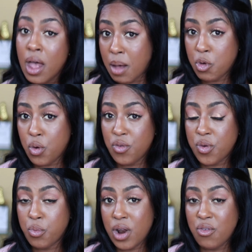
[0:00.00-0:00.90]
I'm going
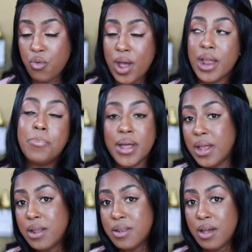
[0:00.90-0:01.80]
from what I've read,
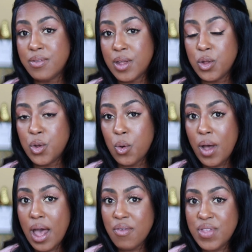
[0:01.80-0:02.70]
but it doesn't, you know,
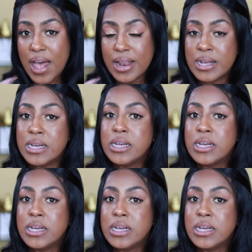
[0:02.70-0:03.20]
have that